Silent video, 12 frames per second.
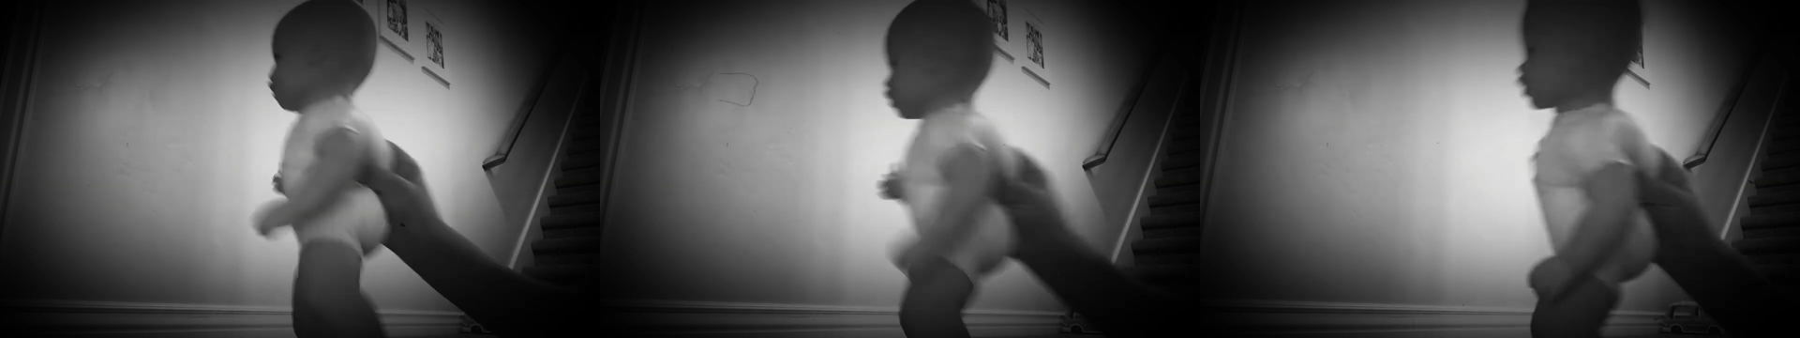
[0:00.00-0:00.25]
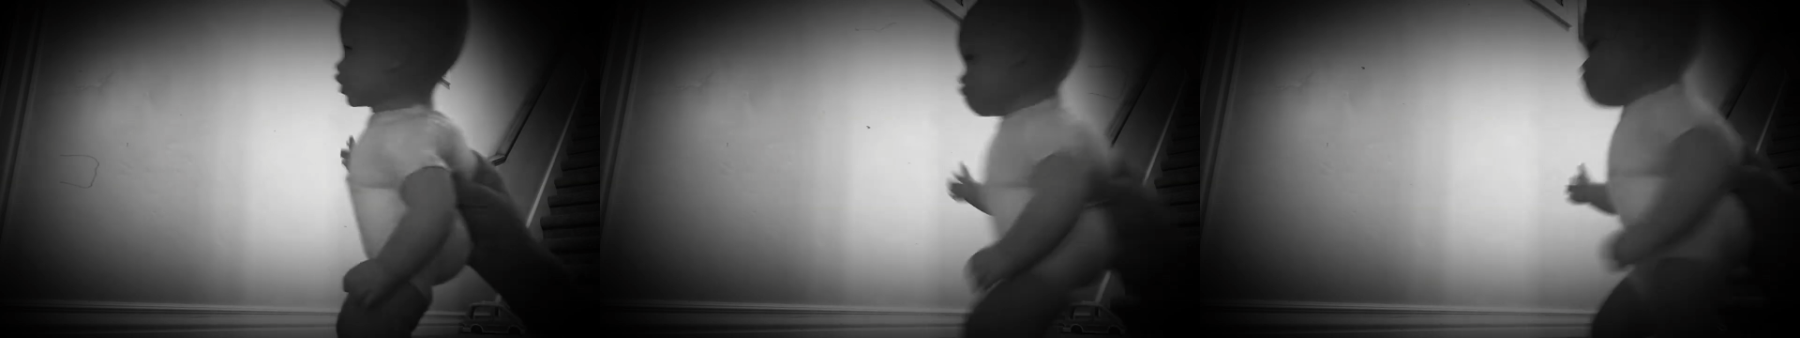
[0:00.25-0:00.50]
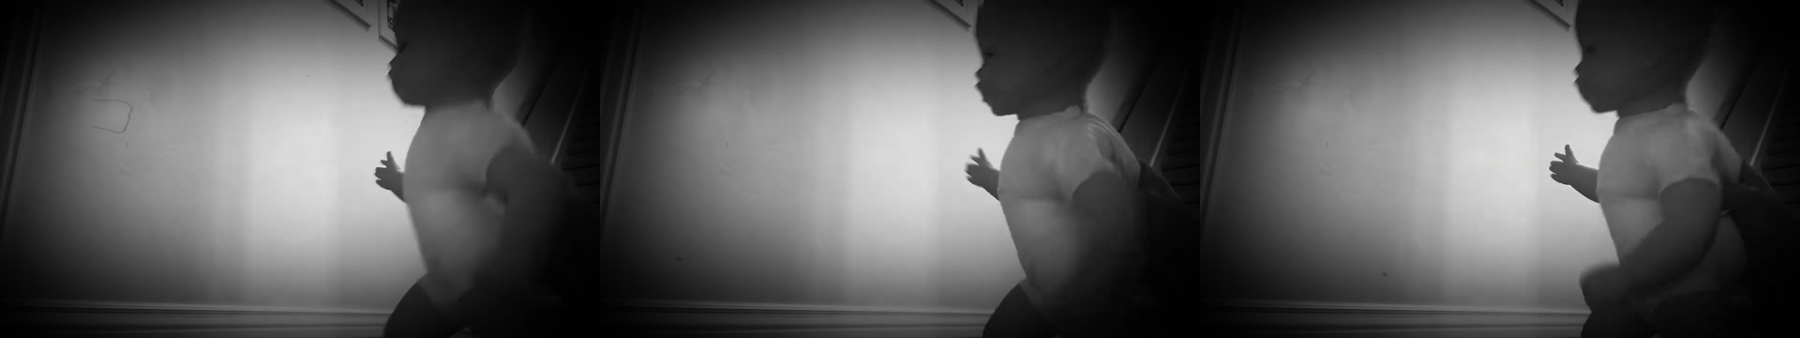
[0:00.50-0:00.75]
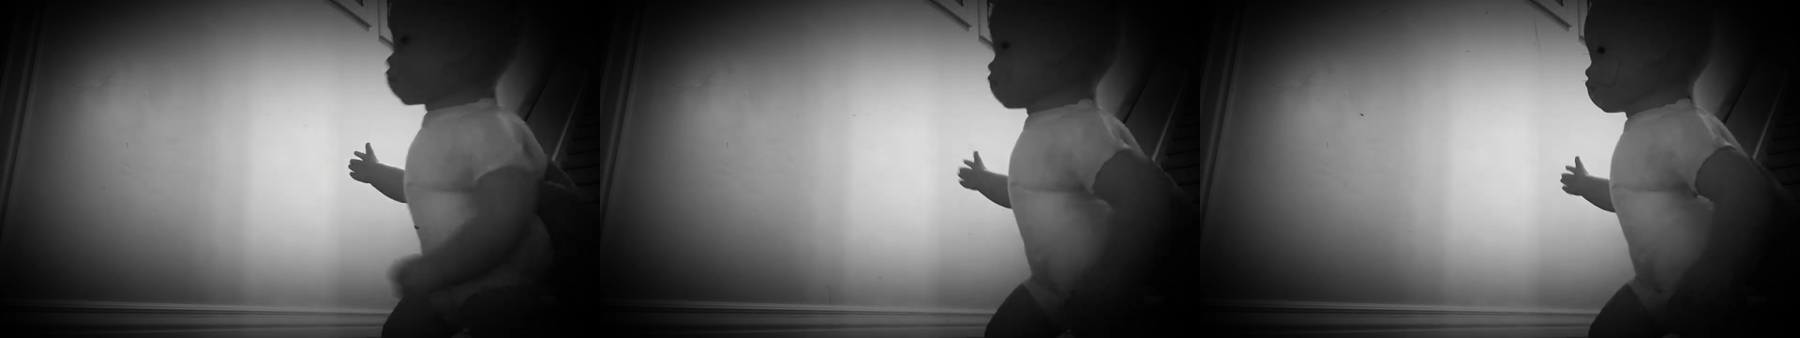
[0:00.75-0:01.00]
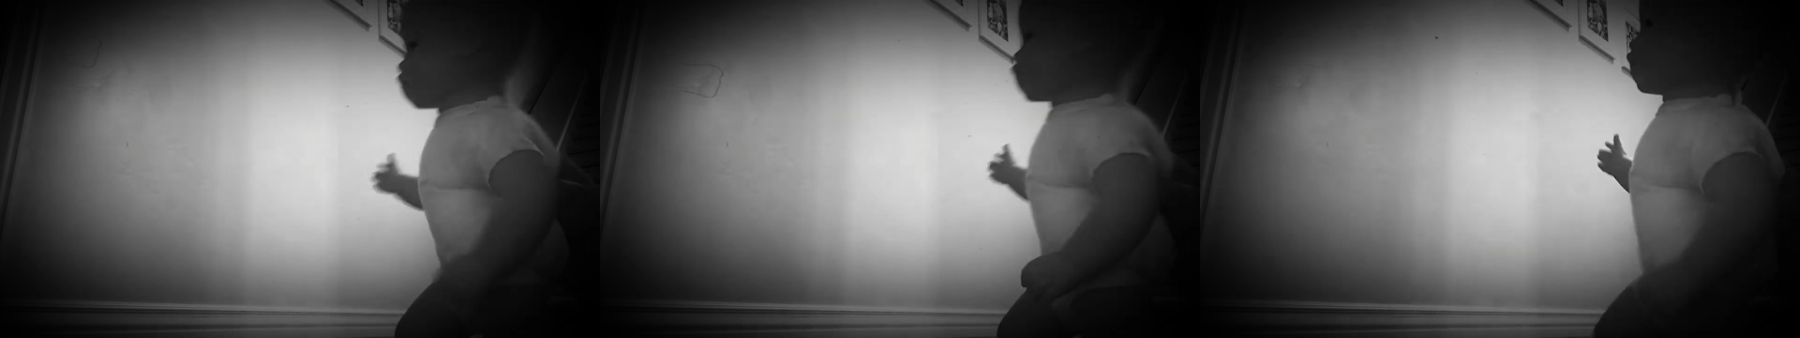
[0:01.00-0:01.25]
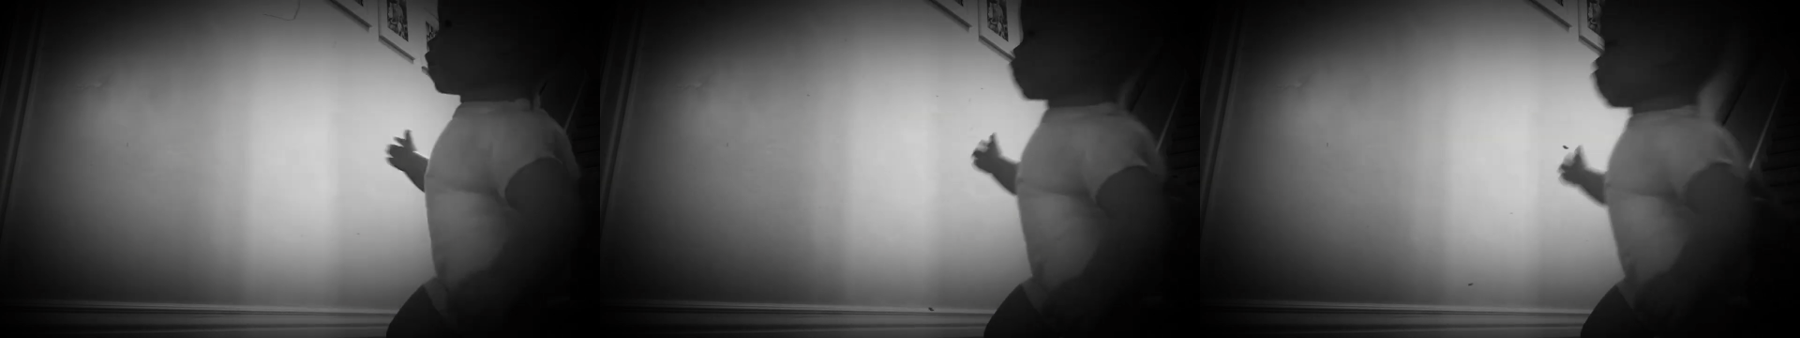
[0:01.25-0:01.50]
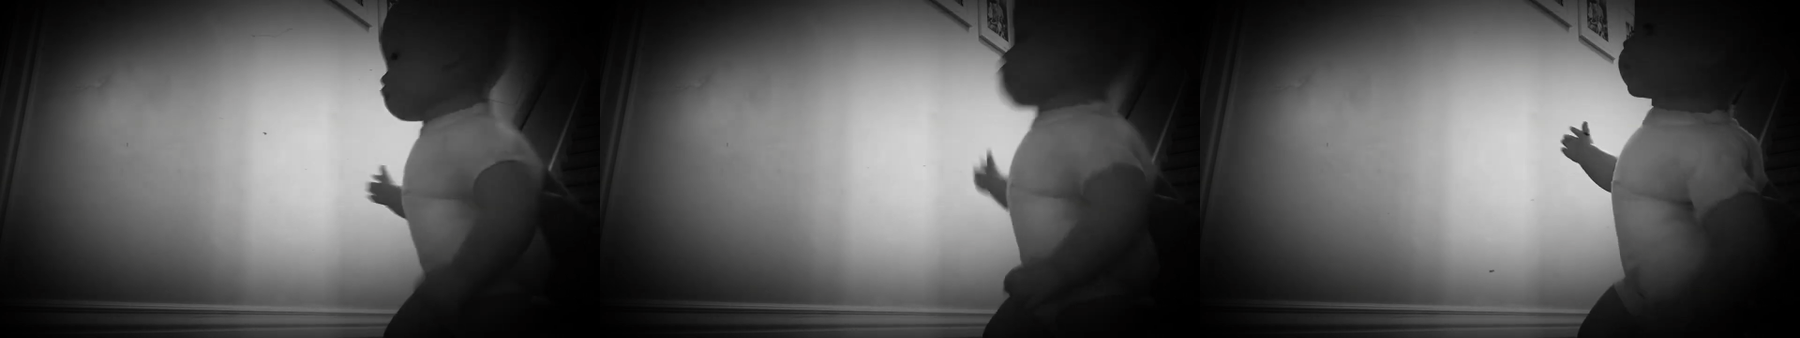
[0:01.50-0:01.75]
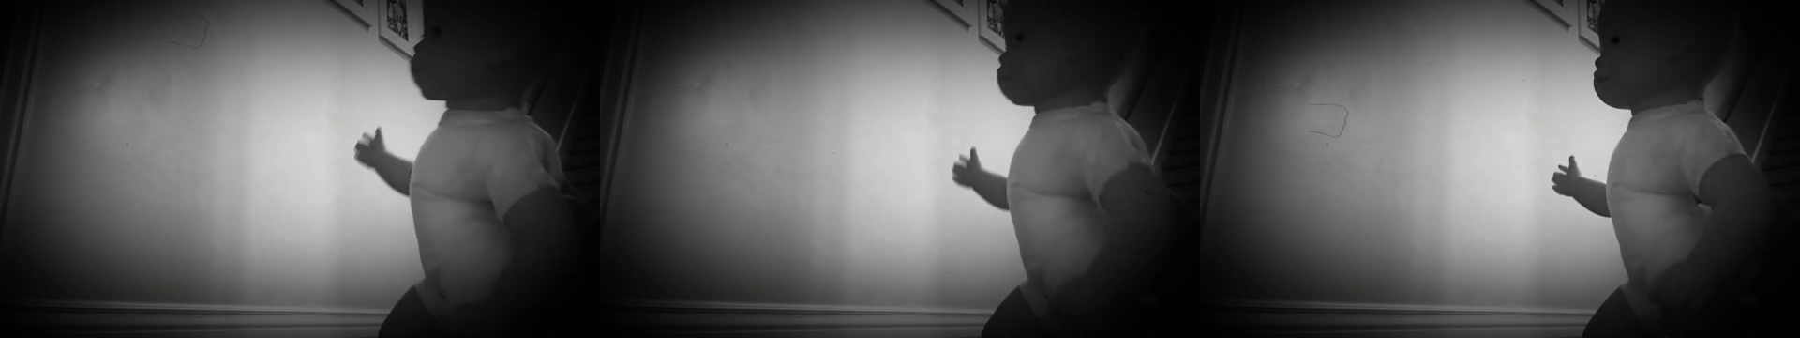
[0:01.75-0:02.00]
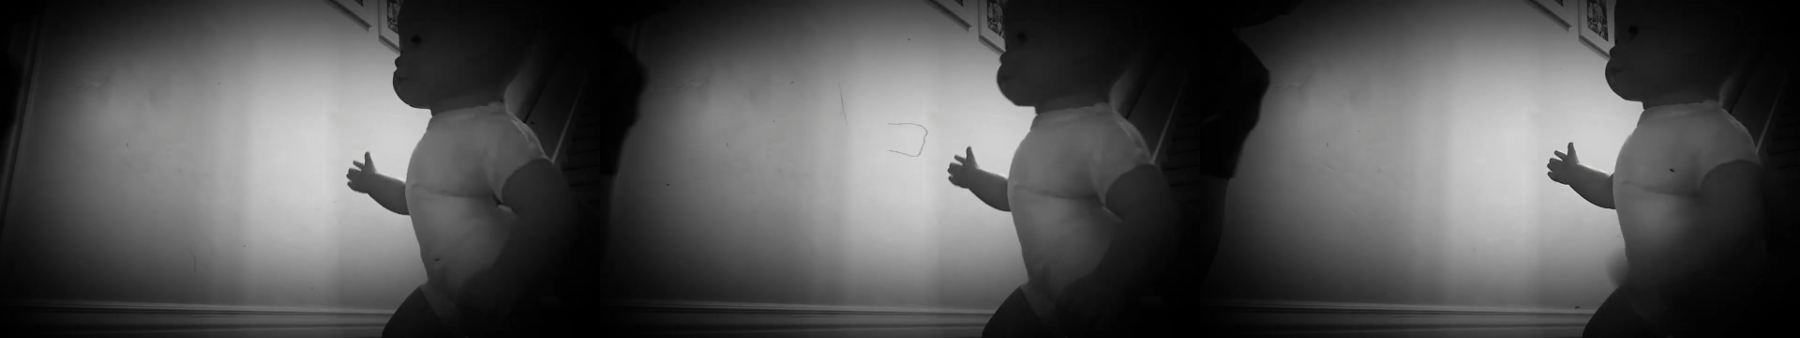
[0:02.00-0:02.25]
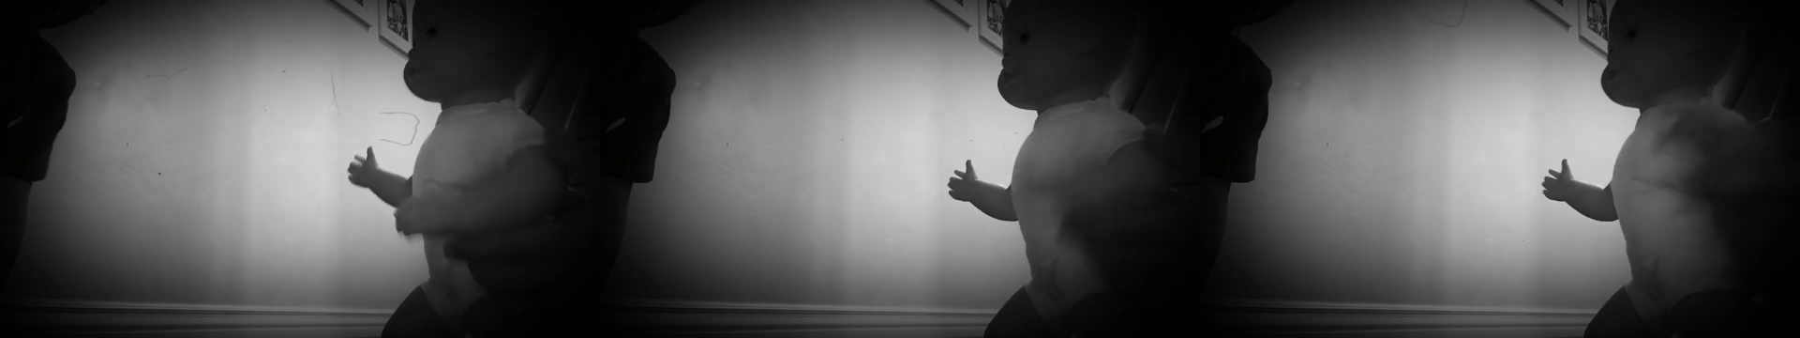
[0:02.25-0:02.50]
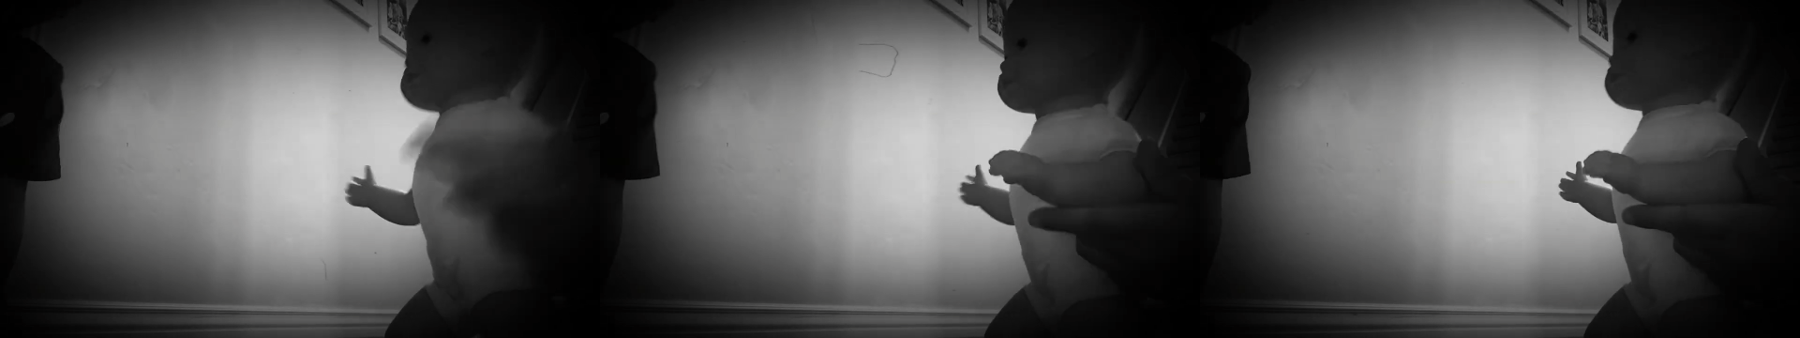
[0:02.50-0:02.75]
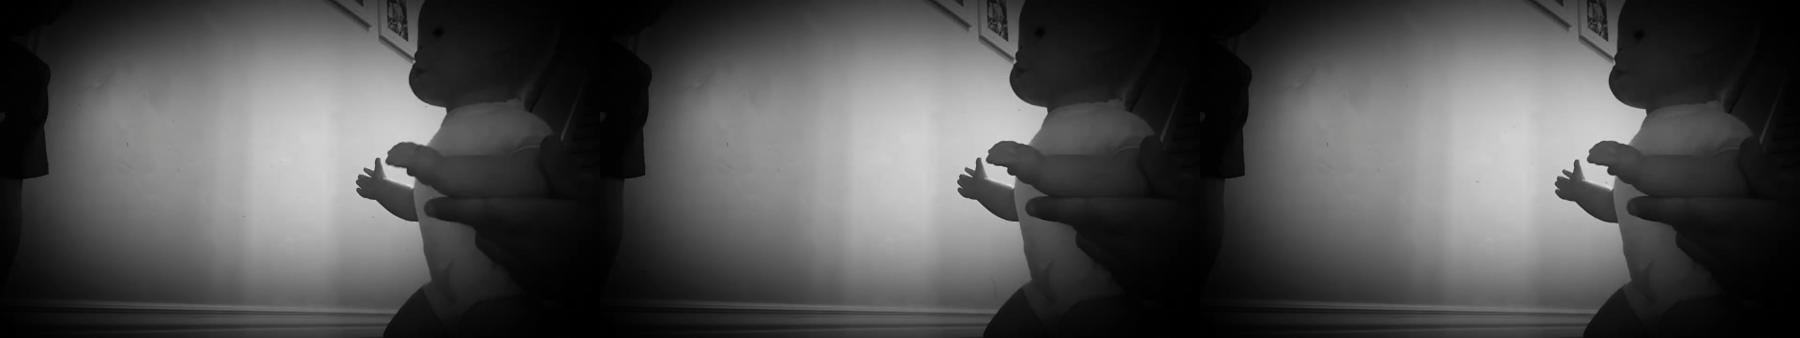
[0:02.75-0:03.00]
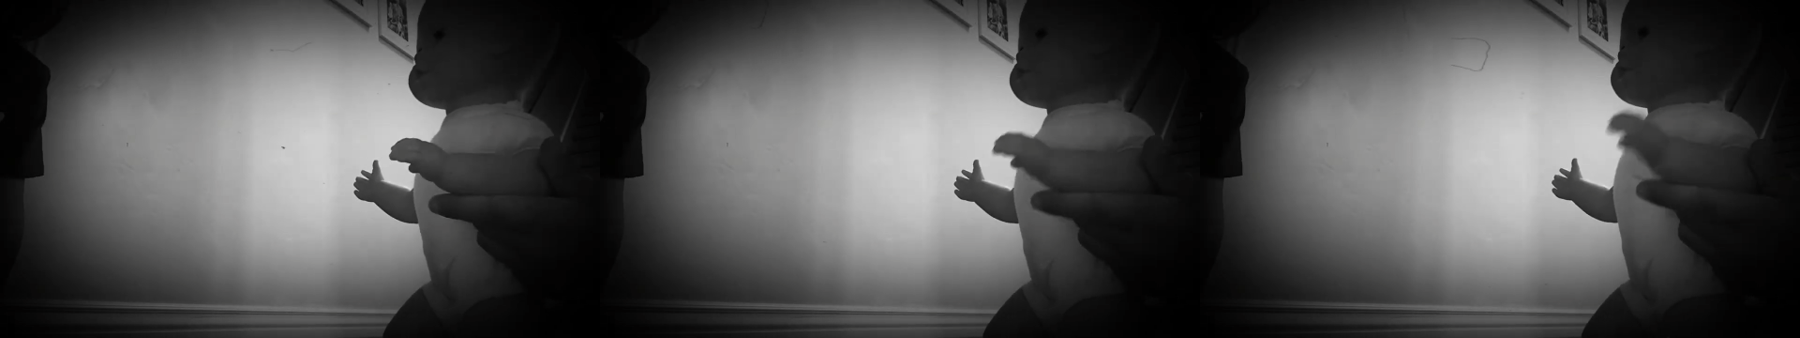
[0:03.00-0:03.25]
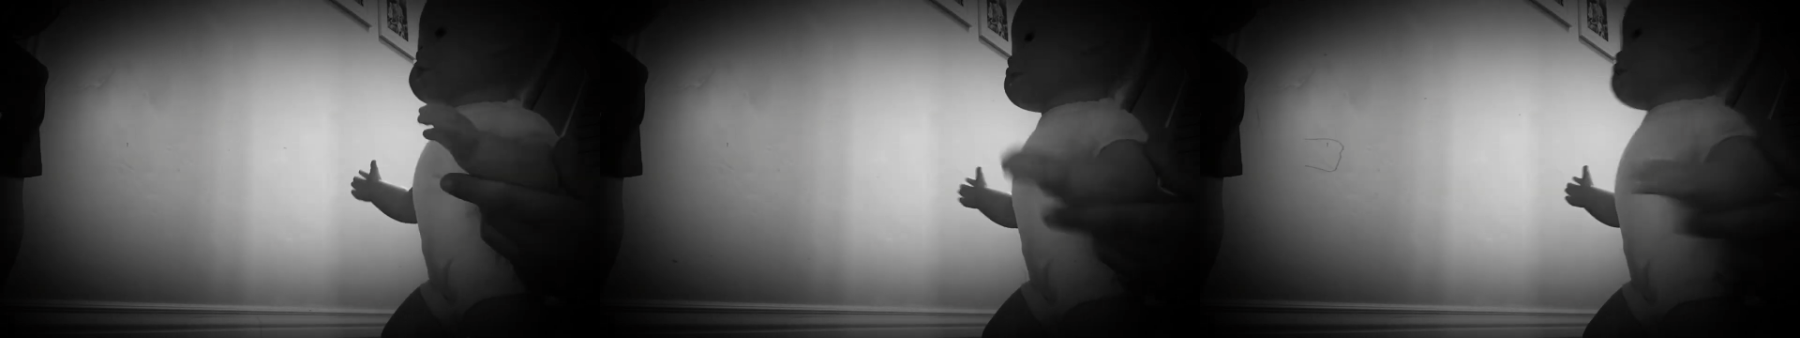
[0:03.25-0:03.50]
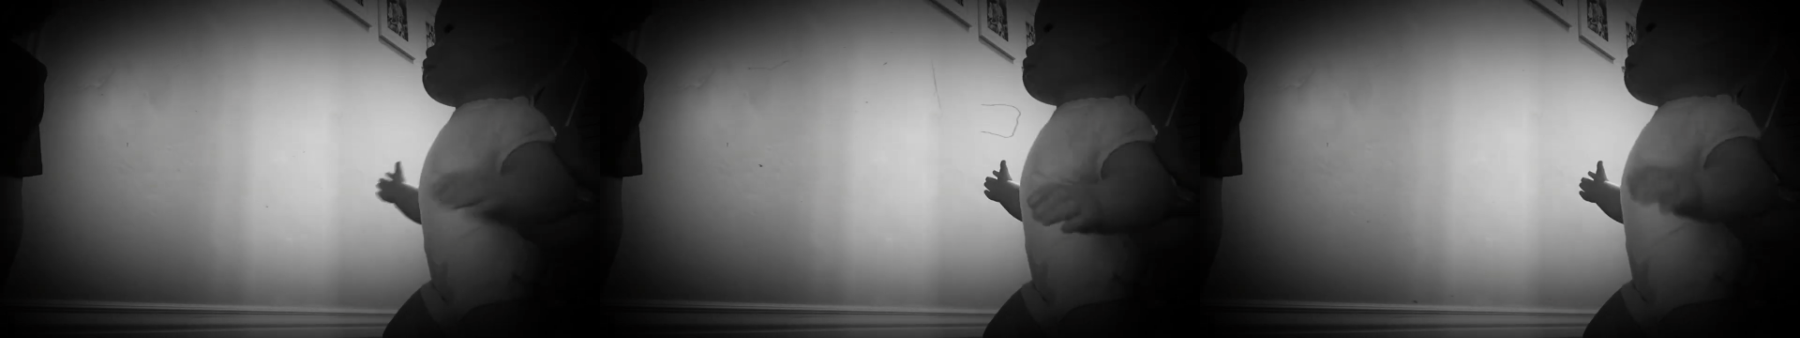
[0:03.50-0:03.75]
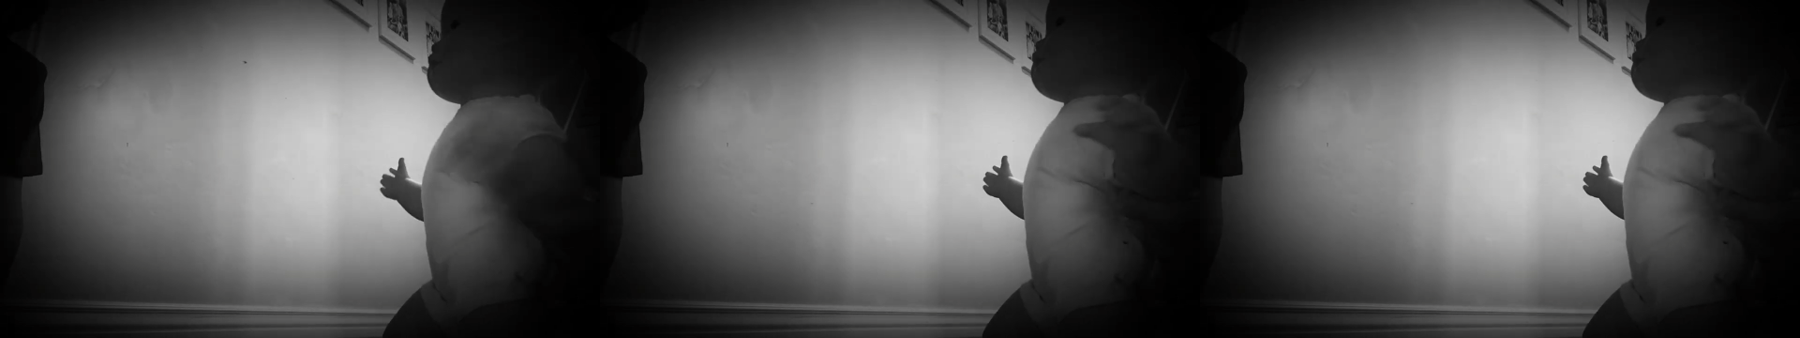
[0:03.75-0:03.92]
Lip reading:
(no speaker visible)